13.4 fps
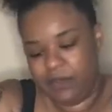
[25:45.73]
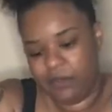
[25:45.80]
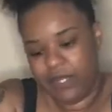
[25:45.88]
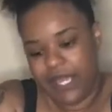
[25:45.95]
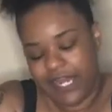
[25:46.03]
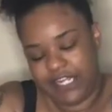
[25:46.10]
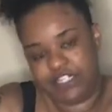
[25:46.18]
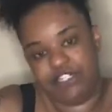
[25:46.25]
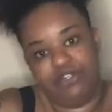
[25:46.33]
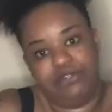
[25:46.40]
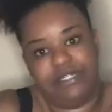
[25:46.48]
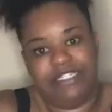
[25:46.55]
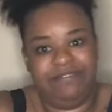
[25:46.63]
We got
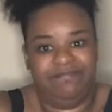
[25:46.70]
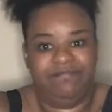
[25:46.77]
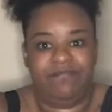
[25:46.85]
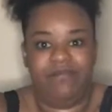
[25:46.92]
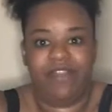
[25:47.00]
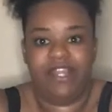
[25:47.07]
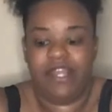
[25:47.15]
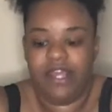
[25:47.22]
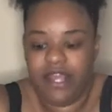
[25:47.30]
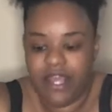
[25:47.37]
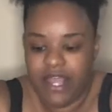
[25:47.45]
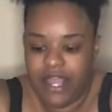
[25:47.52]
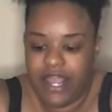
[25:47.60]
into it,
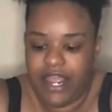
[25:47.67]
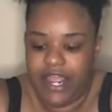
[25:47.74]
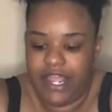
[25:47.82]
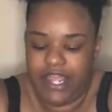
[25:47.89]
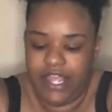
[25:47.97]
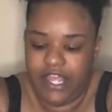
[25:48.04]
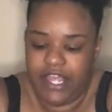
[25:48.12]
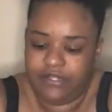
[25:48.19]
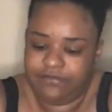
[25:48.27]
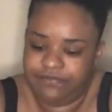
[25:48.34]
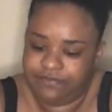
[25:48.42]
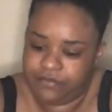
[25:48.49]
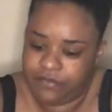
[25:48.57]

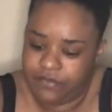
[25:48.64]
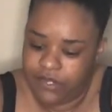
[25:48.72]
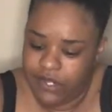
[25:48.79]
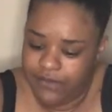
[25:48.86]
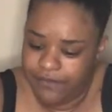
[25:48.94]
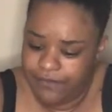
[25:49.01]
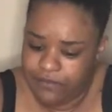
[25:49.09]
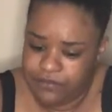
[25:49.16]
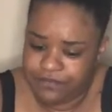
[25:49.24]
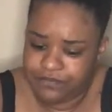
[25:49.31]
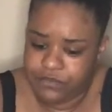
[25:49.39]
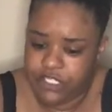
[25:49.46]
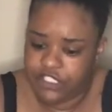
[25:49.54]
and
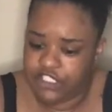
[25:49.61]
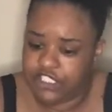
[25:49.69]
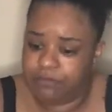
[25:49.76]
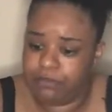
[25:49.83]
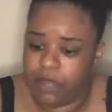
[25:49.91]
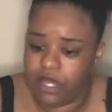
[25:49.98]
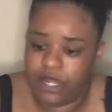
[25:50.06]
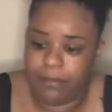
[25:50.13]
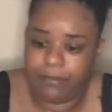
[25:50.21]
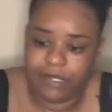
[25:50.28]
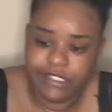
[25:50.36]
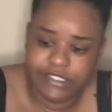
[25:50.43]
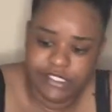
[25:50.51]
she brought
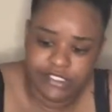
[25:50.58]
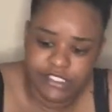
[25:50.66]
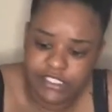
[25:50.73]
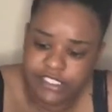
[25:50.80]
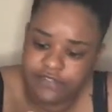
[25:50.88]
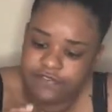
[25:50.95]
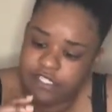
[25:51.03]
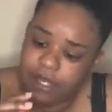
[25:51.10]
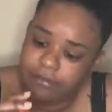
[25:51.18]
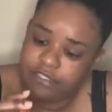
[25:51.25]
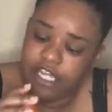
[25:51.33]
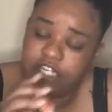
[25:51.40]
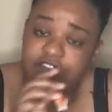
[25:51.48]
up a sensitive
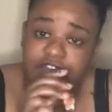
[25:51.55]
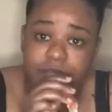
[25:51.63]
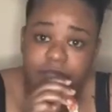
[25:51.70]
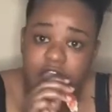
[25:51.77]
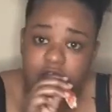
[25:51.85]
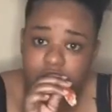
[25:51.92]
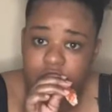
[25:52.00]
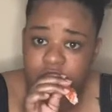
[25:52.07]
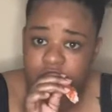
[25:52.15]
subject for me.